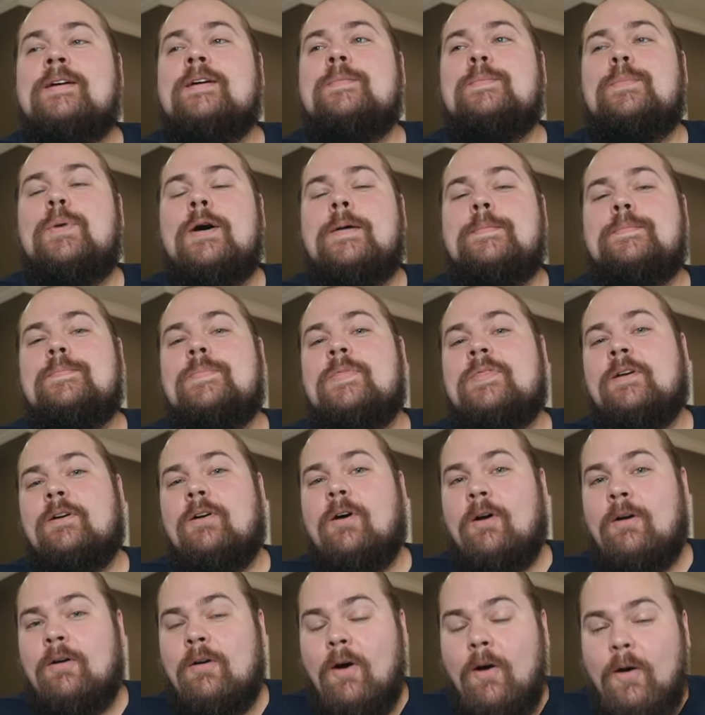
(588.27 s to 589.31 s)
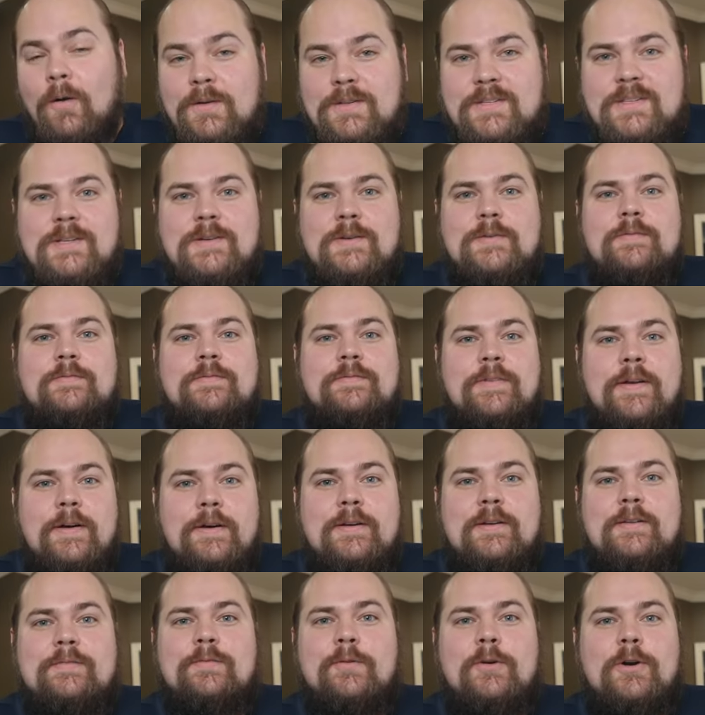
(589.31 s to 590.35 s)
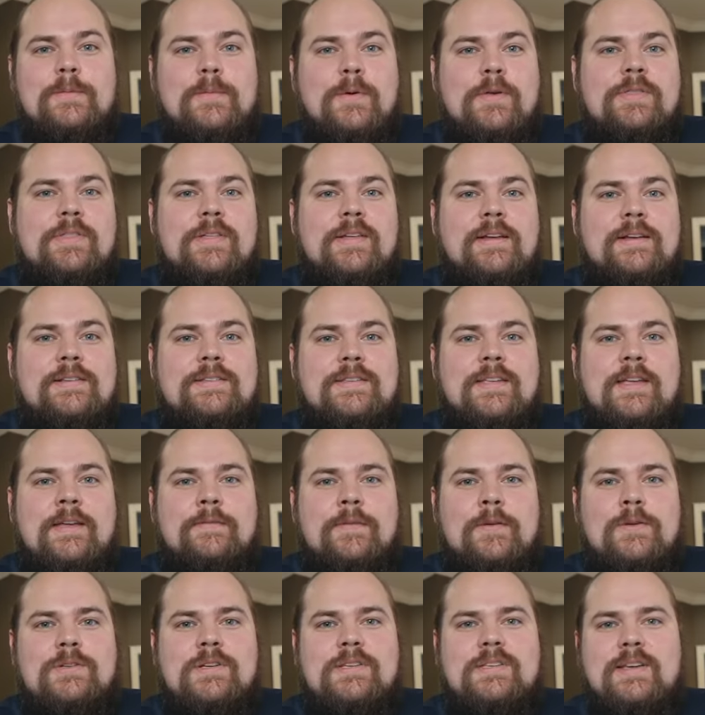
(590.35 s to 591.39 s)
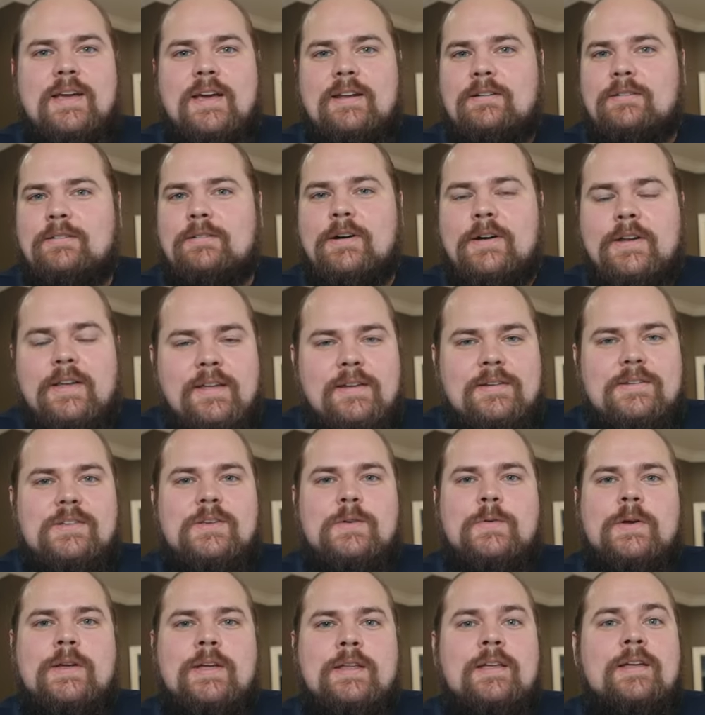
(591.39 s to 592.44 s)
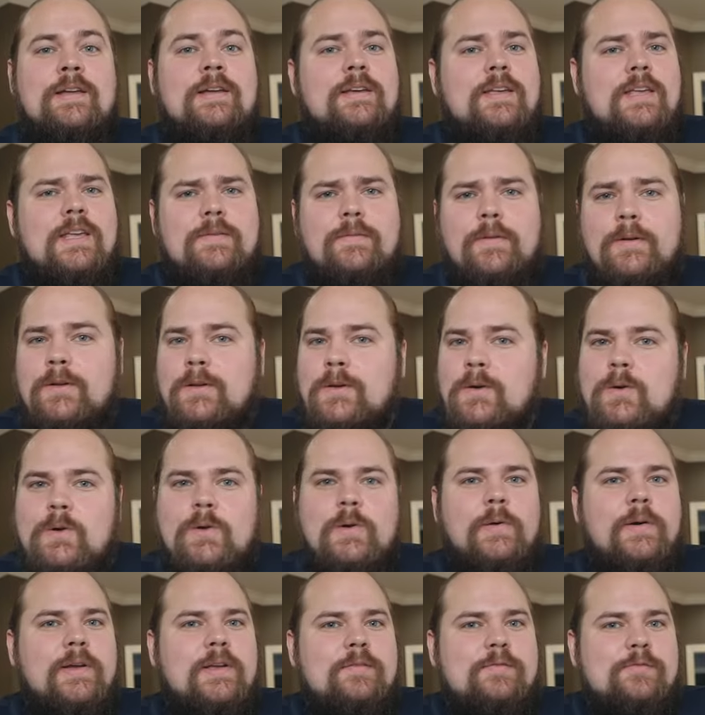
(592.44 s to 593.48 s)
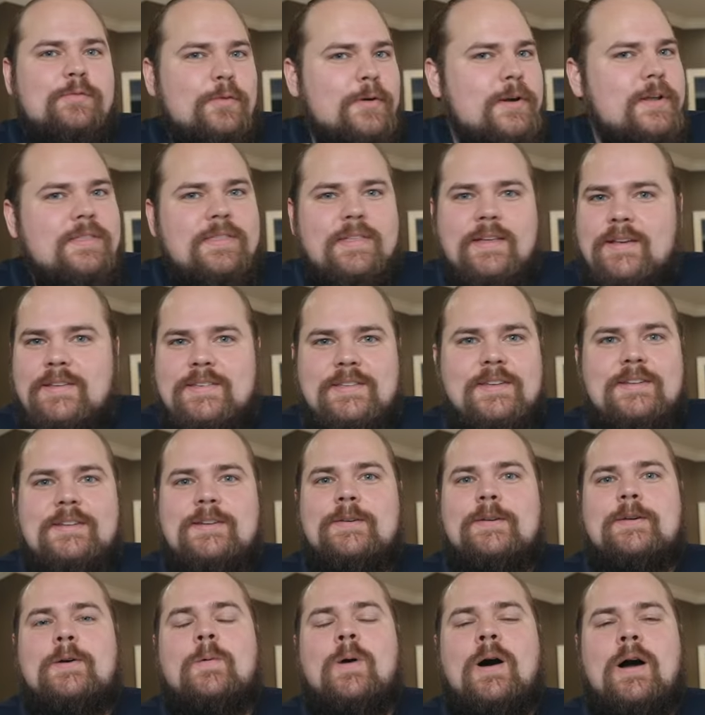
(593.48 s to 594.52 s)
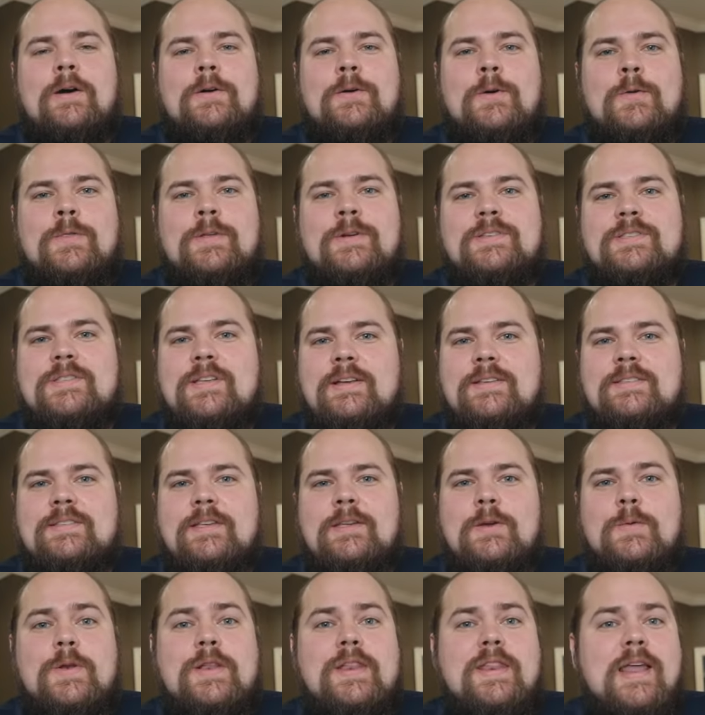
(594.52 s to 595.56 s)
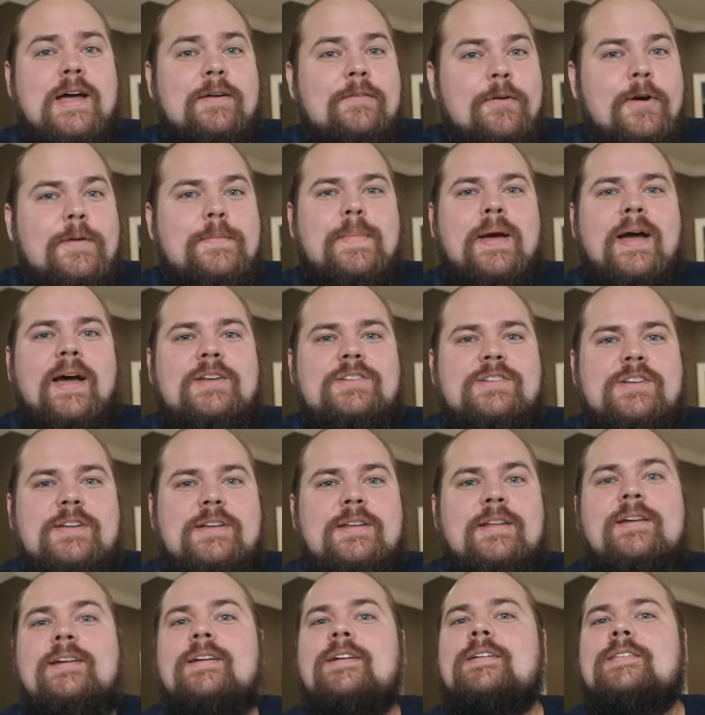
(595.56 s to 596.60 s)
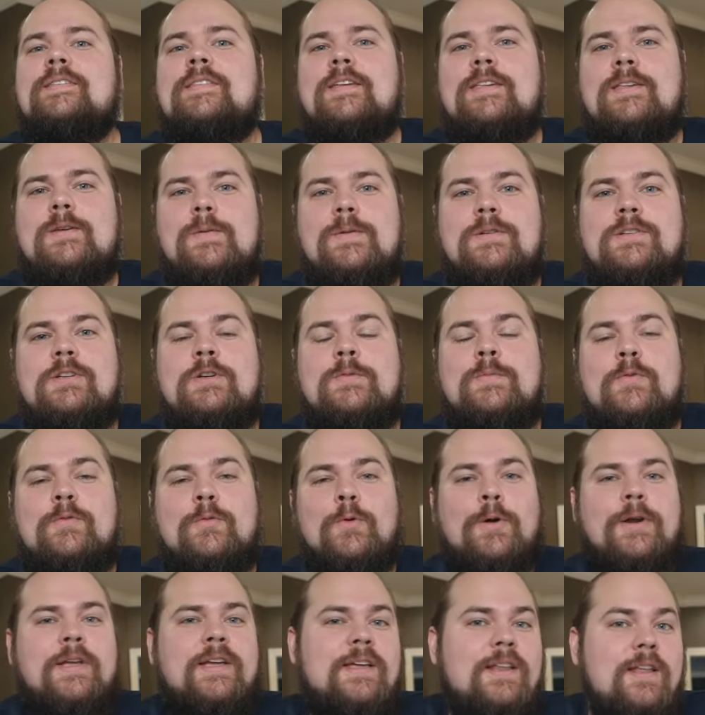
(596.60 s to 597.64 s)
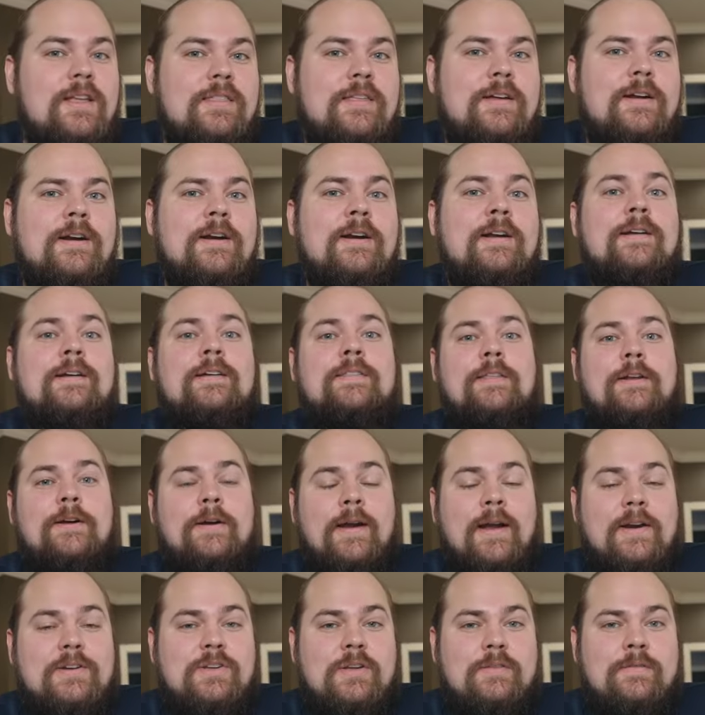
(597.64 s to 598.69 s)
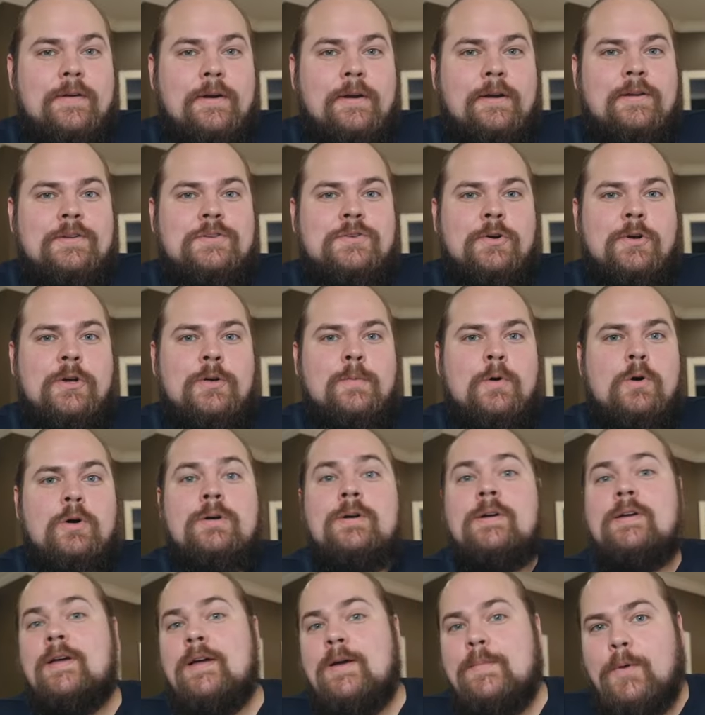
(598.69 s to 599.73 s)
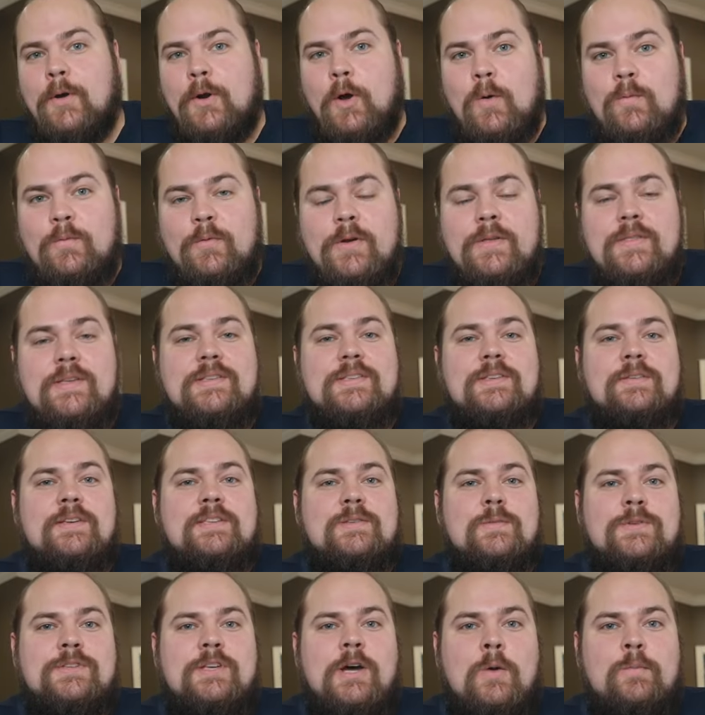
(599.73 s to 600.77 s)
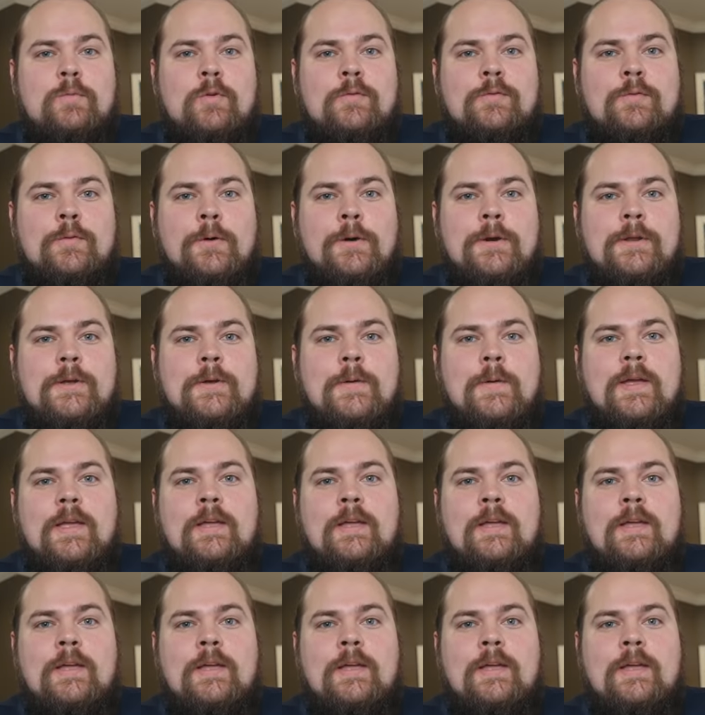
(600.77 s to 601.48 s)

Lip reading: But there are also very affordable things if you just kind of look into it. Even Googling free things to do in Oahu, there's things that you would never imagine that you would do before getting there that are actually very enjoyable. But hopefully this list was helpful for you.